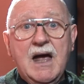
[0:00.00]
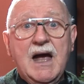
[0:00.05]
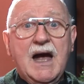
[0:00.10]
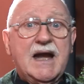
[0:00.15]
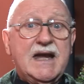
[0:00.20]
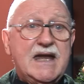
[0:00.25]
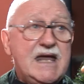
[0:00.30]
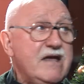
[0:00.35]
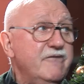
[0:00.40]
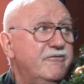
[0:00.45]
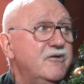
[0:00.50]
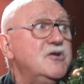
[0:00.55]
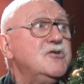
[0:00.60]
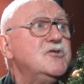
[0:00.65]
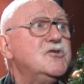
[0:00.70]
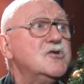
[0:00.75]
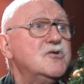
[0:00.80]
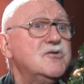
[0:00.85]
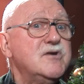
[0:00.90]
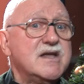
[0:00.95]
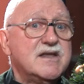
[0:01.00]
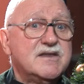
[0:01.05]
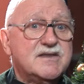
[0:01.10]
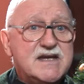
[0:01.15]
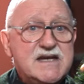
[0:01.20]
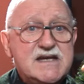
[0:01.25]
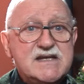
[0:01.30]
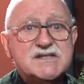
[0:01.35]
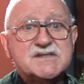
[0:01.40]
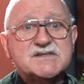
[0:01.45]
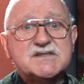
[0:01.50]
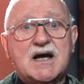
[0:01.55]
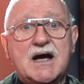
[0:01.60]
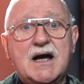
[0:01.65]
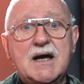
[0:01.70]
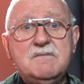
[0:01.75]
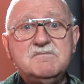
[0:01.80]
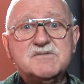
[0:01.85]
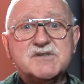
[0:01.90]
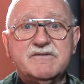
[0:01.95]
And even during these
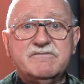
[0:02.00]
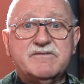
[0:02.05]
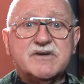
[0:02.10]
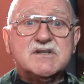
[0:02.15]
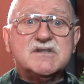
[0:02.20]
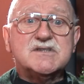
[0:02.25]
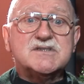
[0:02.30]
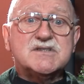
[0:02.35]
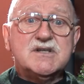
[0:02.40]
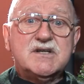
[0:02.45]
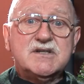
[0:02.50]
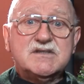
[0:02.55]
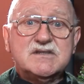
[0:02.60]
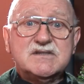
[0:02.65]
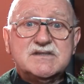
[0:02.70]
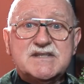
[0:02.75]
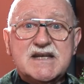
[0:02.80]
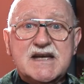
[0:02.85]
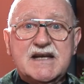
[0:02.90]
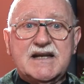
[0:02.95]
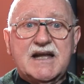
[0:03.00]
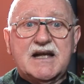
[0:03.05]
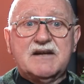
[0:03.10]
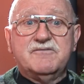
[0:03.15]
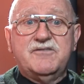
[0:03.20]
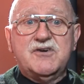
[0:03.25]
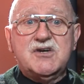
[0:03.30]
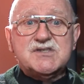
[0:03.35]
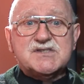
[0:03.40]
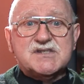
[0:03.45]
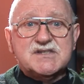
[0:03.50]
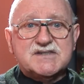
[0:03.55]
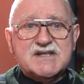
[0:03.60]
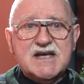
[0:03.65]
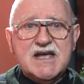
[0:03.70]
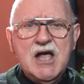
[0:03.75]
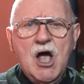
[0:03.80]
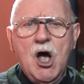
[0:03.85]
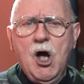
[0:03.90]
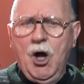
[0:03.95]
times of uncertainty and
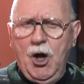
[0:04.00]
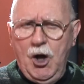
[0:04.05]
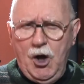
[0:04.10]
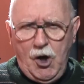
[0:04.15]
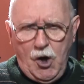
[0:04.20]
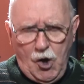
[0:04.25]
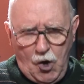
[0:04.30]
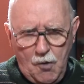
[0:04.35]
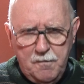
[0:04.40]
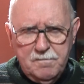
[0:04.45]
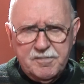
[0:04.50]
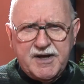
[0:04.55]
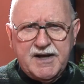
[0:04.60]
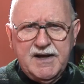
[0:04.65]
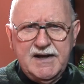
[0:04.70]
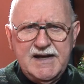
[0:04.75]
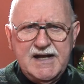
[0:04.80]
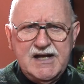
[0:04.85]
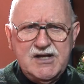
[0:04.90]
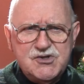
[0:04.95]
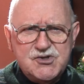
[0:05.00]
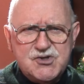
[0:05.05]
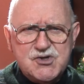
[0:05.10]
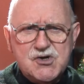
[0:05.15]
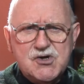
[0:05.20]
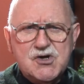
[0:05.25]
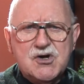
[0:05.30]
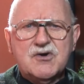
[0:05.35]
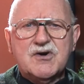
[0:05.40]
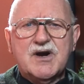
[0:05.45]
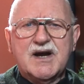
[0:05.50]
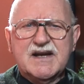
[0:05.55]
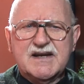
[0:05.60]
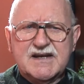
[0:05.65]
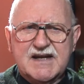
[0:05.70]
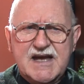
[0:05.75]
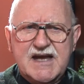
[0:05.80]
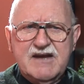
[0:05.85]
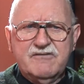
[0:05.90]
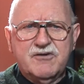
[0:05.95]
adversity, hope can endure
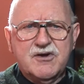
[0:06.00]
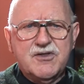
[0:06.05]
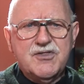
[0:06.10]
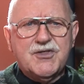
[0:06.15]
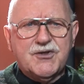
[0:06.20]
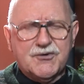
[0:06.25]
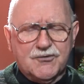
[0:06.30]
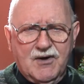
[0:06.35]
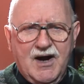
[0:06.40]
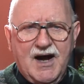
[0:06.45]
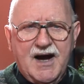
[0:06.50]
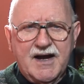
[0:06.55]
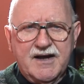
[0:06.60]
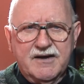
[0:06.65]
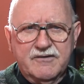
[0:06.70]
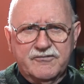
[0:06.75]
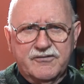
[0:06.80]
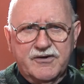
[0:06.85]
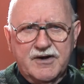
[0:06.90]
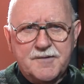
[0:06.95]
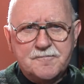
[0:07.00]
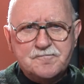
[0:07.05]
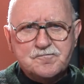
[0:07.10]
and even thrive.